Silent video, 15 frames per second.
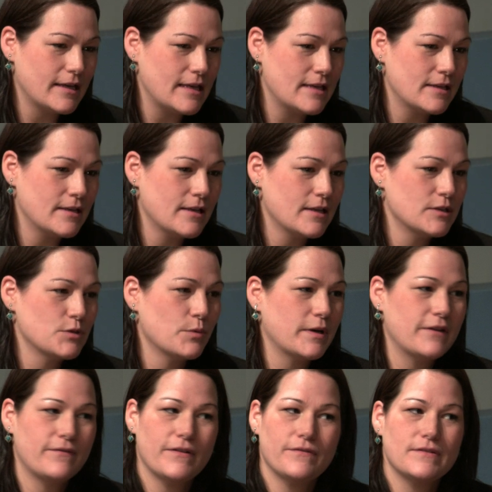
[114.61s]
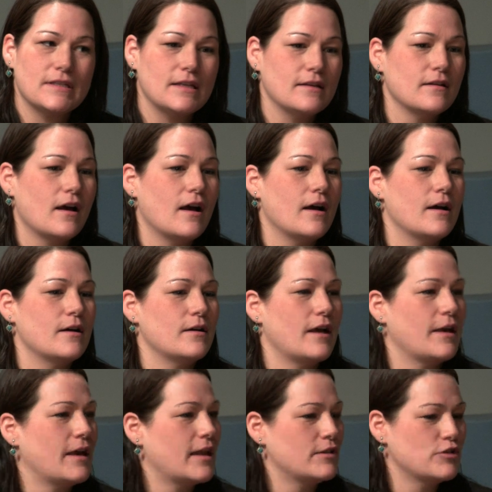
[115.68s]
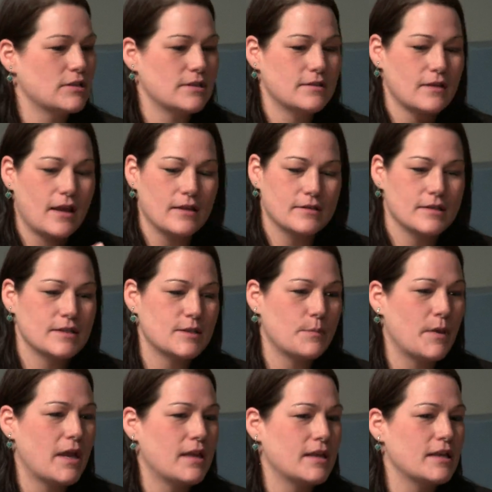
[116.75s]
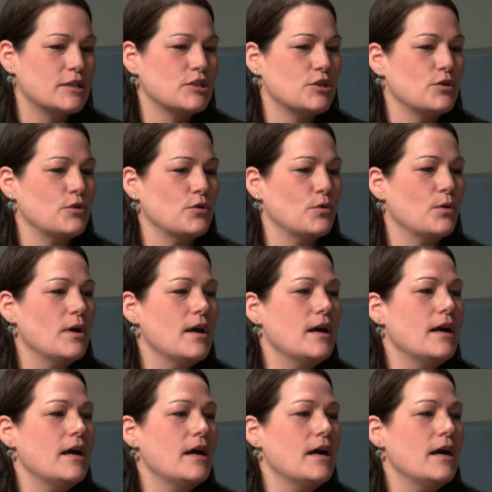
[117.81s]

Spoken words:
in 2015, I had just anticipated to